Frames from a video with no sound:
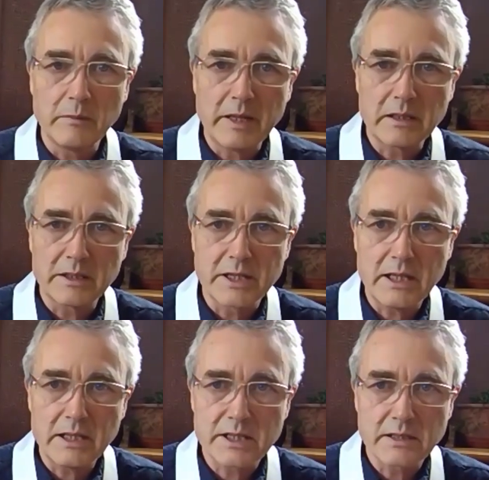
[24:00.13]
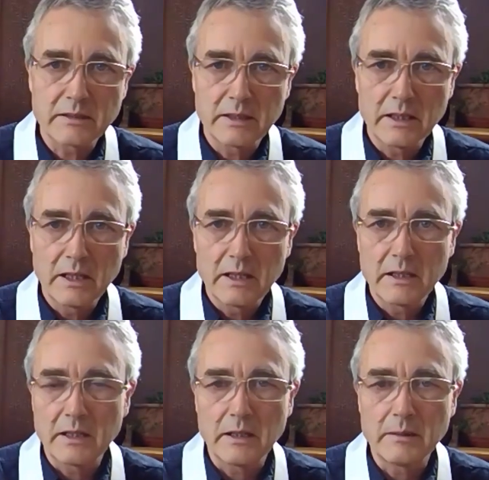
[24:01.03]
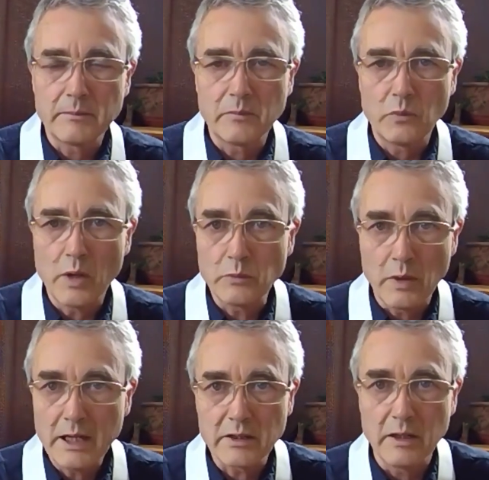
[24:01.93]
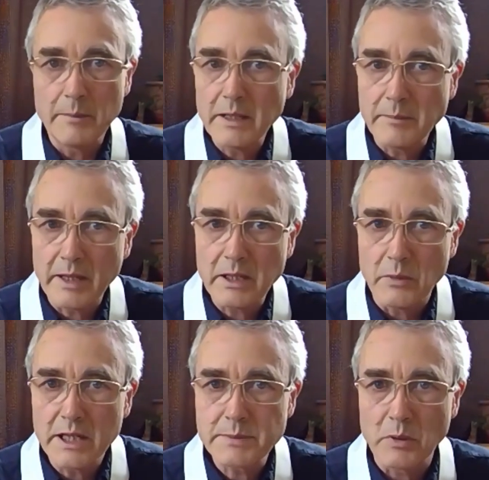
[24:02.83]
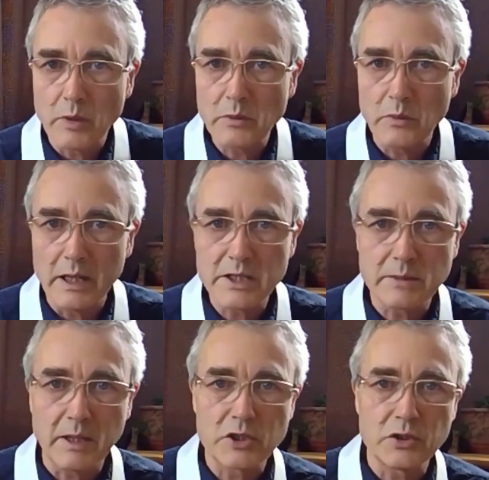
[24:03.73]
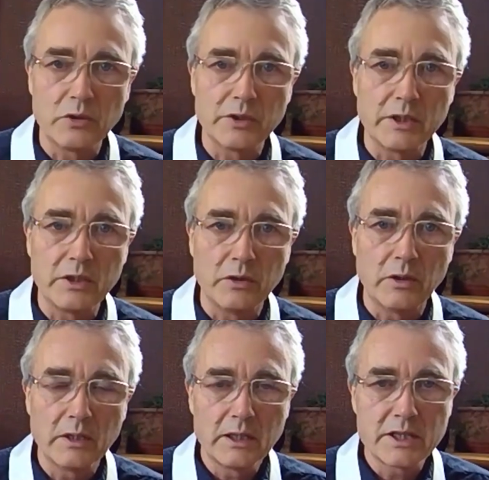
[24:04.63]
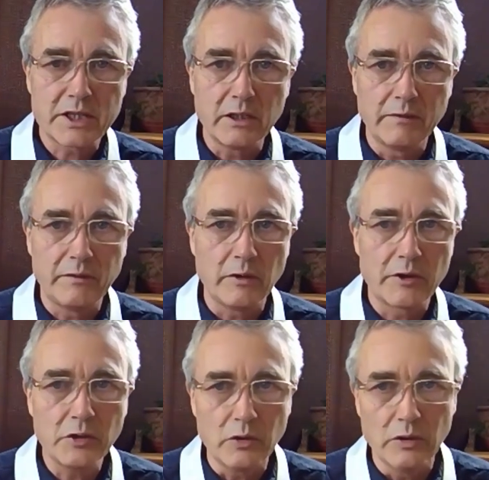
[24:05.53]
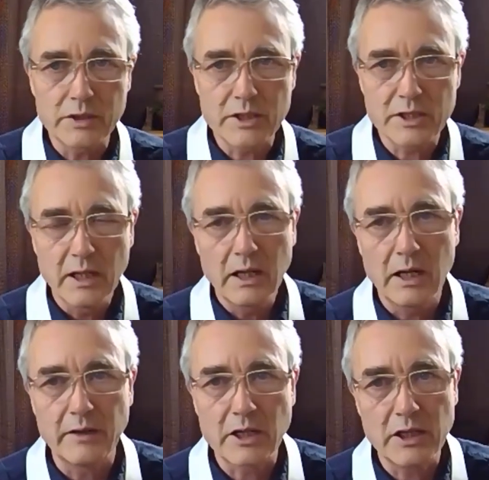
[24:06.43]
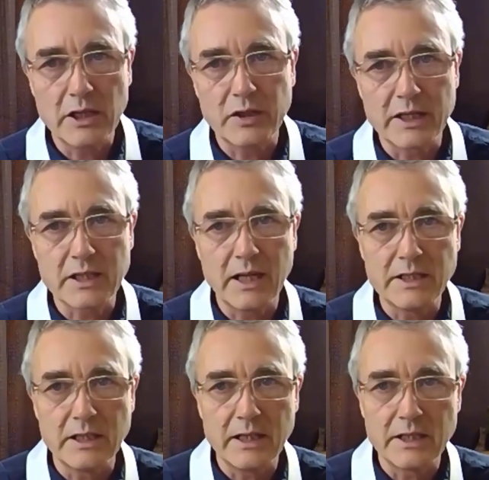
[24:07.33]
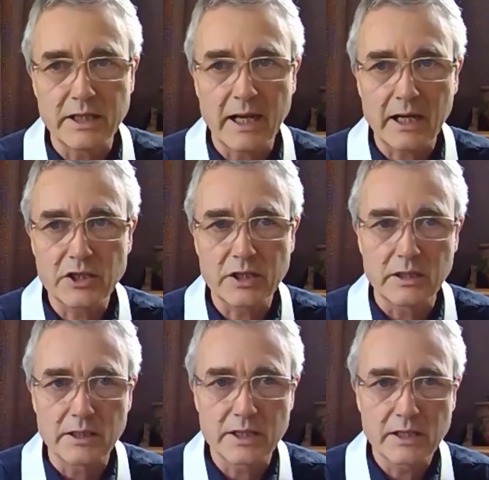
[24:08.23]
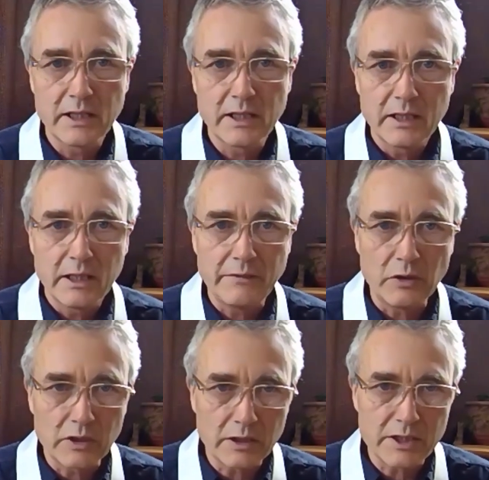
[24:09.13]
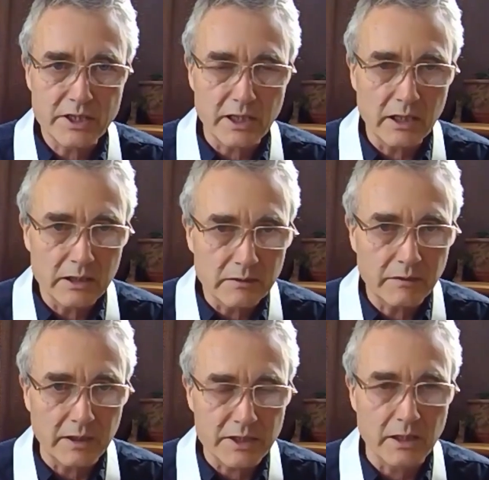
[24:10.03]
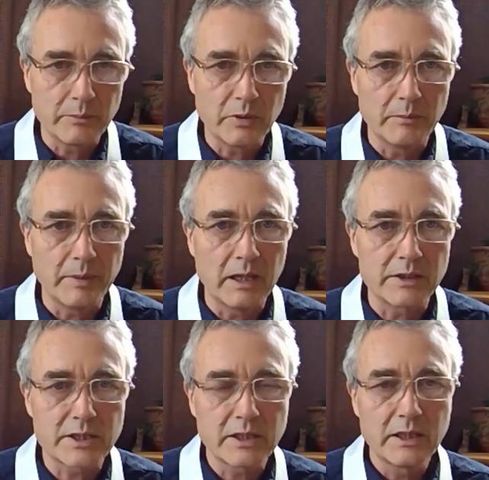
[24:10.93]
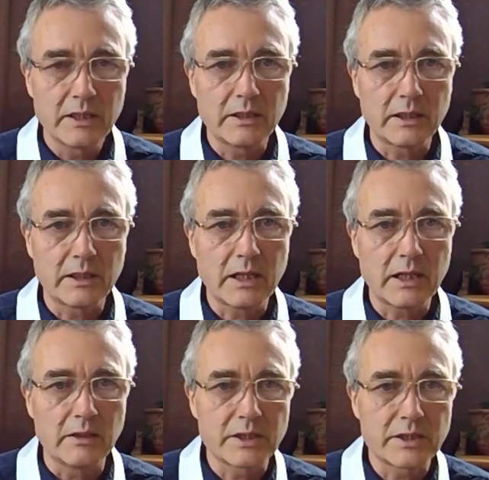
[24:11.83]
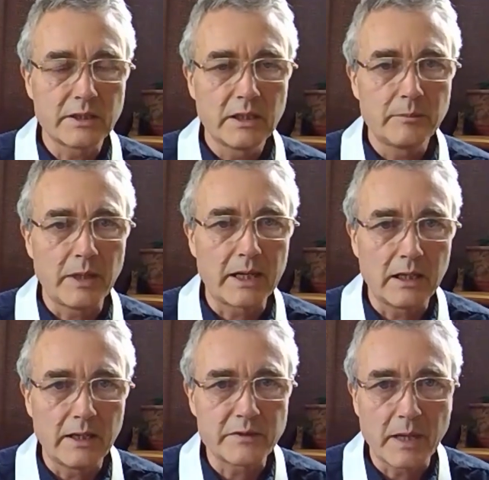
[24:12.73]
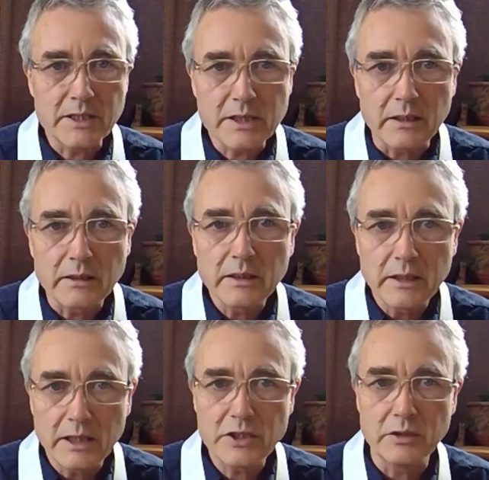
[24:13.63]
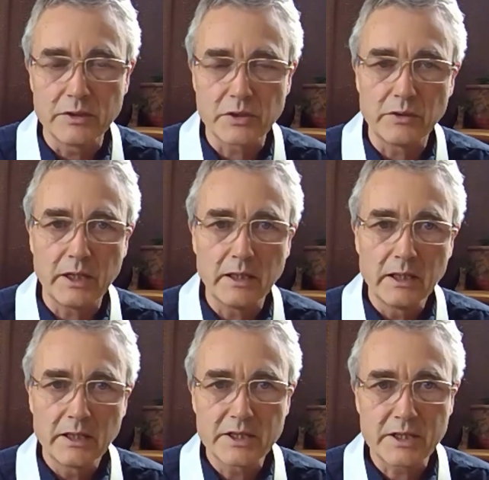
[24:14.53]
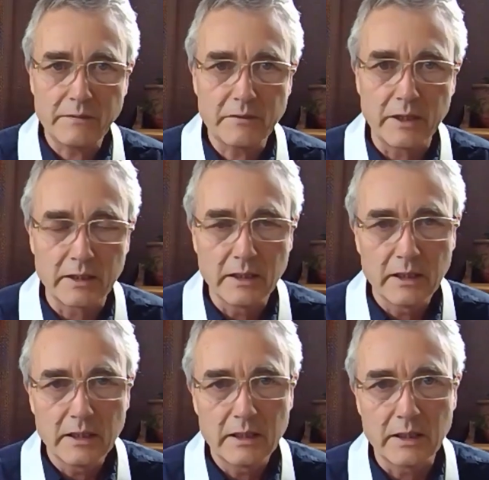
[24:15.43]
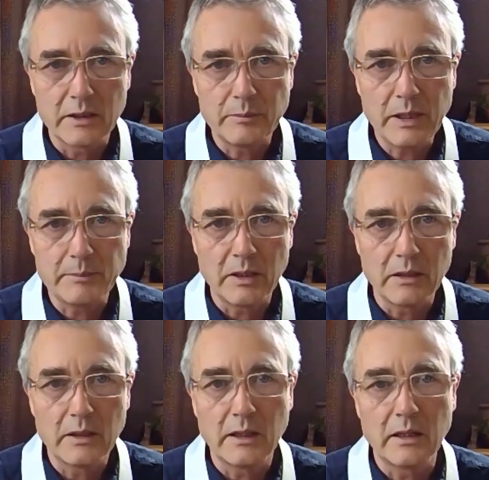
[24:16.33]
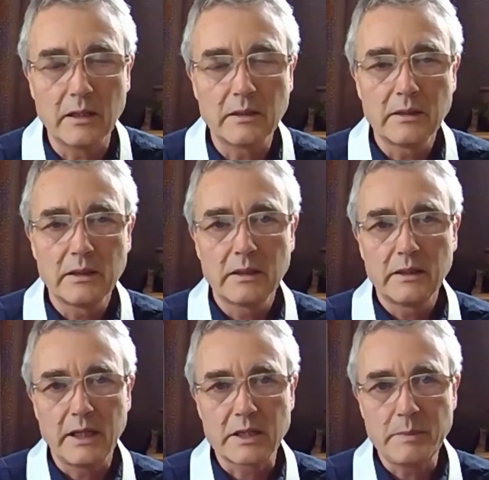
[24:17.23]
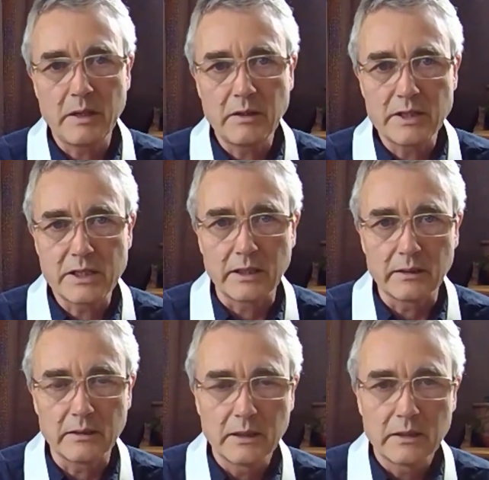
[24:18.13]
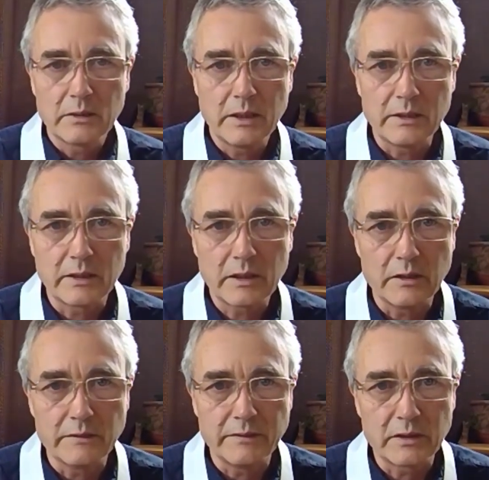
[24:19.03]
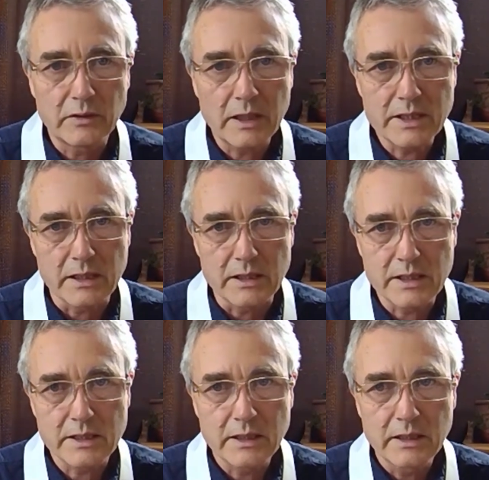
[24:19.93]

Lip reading: mental states? One way, there are many, many ways, but one way is to make sure that your skillful thoughts are actually translated into actions. If you're concerned, for example, about the current Black Lives Matter issues or the suffering that people are experiencing in the COVID crisis,